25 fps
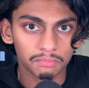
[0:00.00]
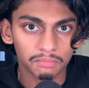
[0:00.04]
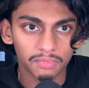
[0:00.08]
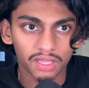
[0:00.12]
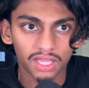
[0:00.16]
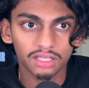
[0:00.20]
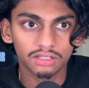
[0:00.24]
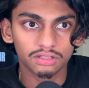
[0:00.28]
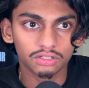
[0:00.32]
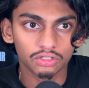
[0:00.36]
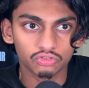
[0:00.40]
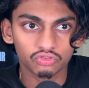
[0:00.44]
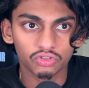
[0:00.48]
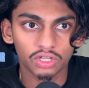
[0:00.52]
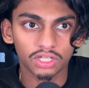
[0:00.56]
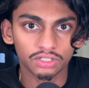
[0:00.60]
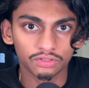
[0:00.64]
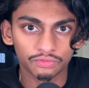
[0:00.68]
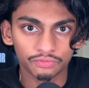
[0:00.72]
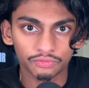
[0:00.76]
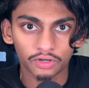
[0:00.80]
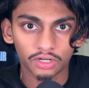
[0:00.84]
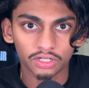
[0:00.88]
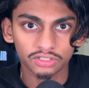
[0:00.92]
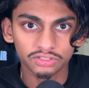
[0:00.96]
making the trains
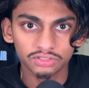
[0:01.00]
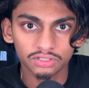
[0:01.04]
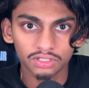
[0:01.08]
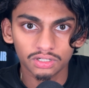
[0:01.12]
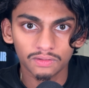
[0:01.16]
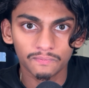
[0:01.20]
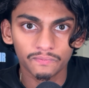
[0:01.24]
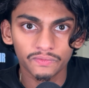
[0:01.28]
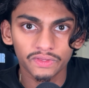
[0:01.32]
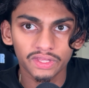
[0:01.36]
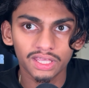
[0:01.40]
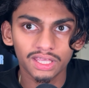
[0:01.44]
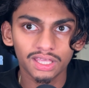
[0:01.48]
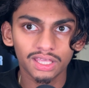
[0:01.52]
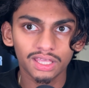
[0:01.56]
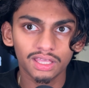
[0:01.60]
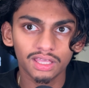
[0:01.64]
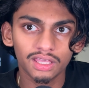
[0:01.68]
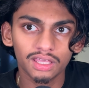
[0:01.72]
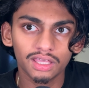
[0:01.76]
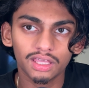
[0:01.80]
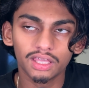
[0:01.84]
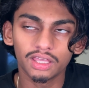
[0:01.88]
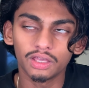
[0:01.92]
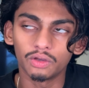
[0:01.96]
faster.
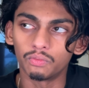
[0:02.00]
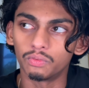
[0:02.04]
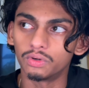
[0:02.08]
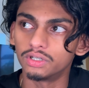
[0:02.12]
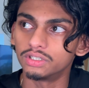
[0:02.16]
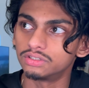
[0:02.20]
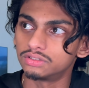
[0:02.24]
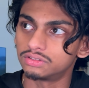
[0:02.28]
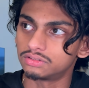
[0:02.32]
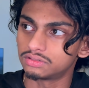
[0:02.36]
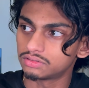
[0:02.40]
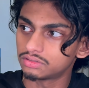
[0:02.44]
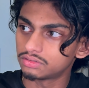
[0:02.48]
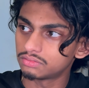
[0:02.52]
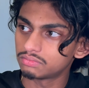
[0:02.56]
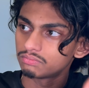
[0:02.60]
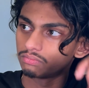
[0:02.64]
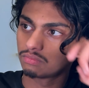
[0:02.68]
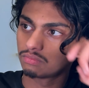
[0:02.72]
It was